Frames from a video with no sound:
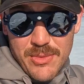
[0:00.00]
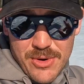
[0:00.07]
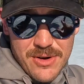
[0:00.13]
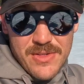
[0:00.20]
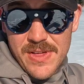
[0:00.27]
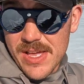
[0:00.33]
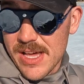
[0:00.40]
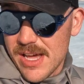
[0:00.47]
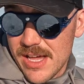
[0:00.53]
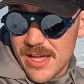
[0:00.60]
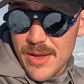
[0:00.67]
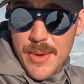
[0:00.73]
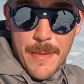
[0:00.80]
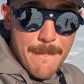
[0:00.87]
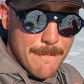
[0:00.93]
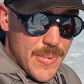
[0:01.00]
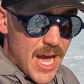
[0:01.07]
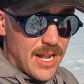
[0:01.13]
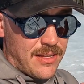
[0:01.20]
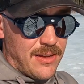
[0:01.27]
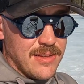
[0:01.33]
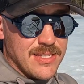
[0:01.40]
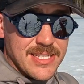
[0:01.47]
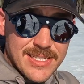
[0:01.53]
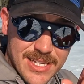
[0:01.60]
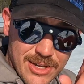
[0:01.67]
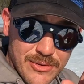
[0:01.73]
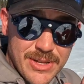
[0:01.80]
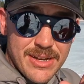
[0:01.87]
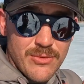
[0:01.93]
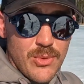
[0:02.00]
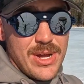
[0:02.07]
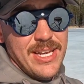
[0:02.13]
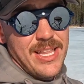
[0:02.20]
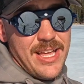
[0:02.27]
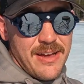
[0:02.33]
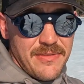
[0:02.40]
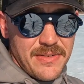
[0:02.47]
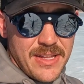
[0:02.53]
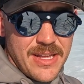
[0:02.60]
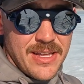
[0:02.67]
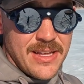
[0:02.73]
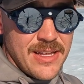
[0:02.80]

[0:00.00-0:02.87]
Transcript: worthy. But since I only have one left,